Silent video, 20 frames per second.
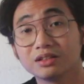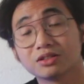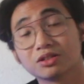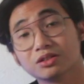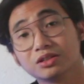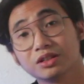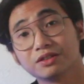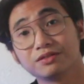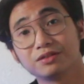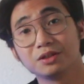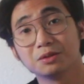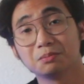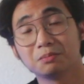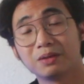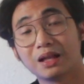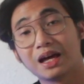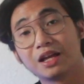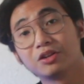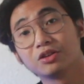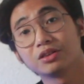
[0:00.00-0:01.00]
So if you
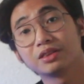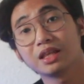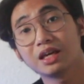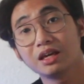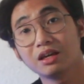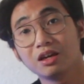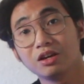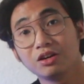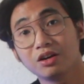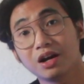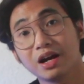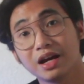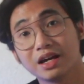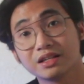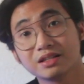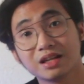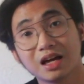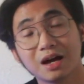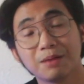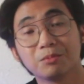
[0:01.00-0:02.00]
plan on taking your
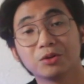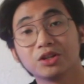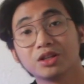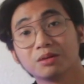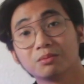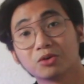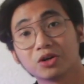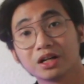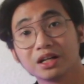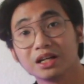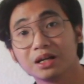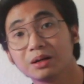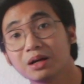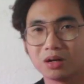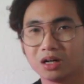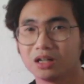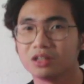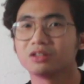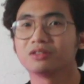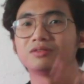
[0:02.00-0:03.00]
exam on the morning
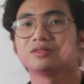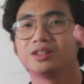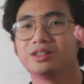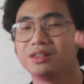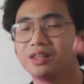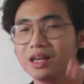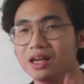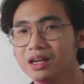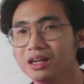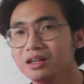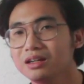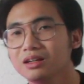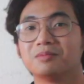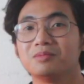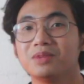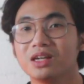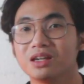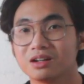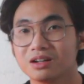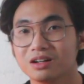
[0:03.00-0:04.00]
part of the day,
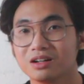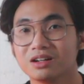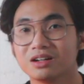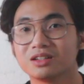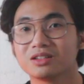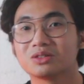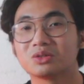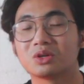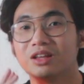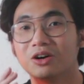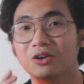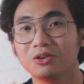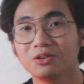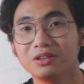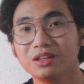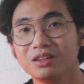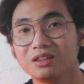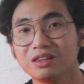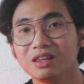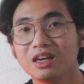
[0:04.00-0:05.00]
because the
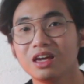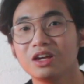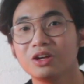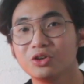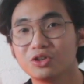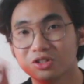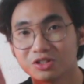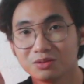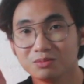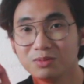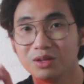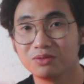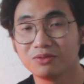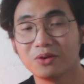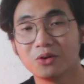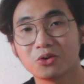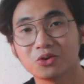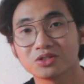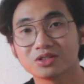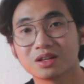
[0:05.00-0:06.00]
only thing you should be
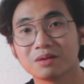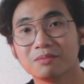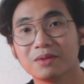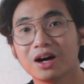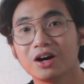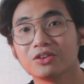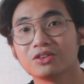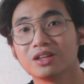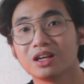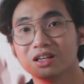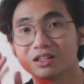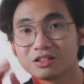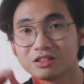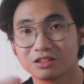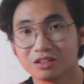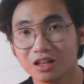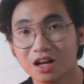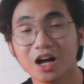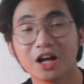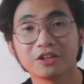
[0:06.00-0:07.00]
focused about
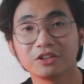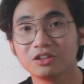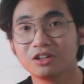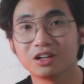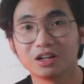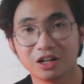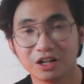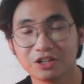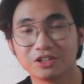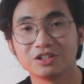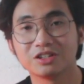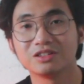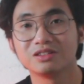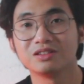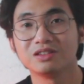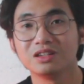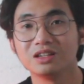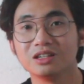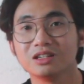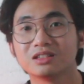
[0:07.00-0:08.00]
is not your
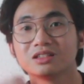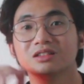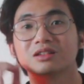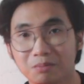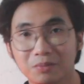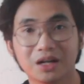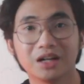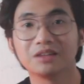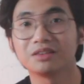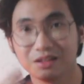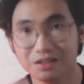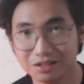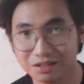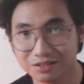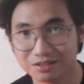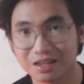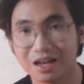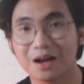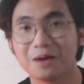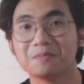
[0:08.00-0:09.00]
urgencies but the
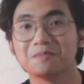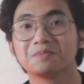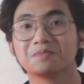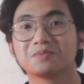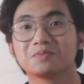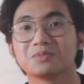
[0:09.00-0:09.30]
exam.